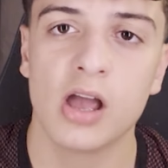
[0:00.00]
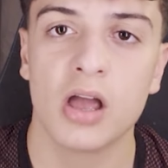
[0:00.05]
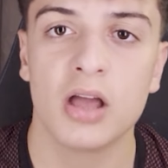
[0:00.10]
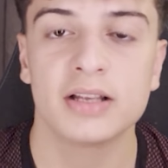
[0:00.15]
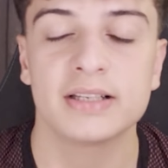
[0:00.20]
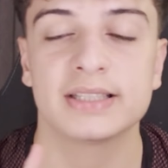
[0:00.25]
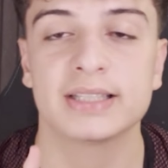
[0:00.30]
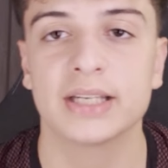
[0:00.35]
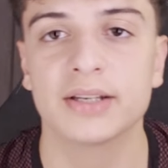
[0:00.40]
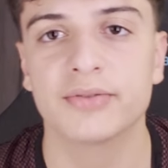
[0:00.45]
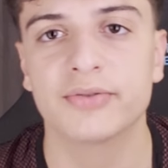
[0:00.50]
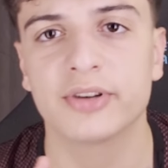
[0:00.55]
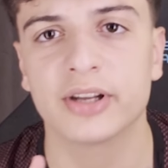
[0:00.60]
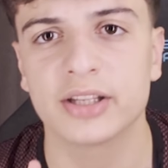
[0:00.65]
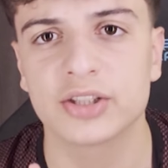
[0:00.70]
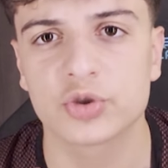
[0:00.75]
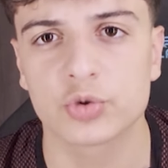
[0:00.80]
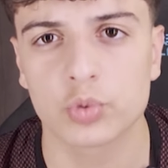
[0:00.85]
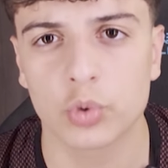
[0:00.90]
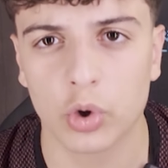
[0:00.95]

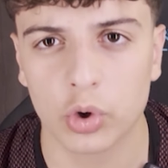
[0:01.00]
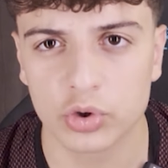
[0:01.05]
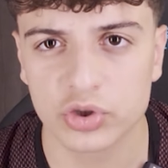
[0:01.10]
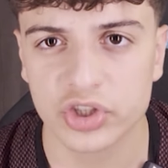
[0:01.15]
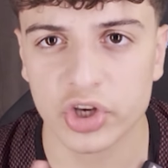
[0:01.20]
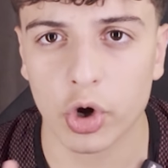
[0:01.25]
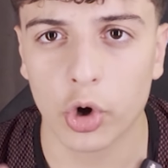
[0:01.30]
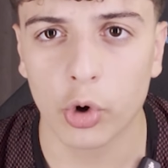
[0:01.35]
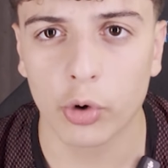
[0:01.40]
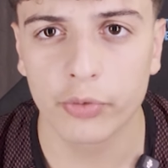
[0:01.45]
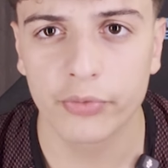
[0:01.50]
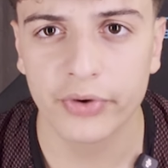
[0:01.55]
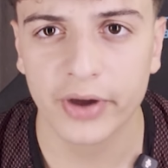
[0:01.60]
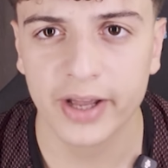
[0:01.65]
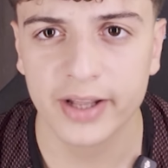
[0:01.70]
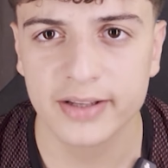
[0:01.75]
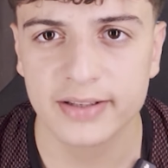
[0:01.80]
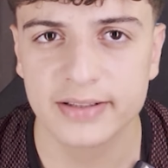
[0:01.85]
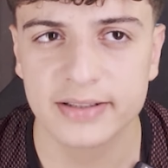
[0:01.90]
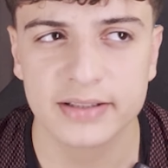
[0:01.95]
CNFANS runs a whole
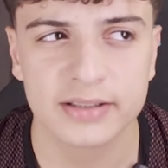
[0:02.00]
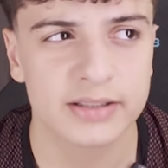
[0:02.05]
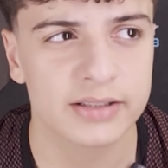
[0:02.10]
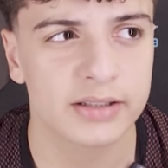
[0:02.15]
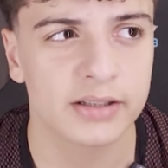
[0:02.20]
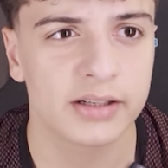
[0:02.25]
fans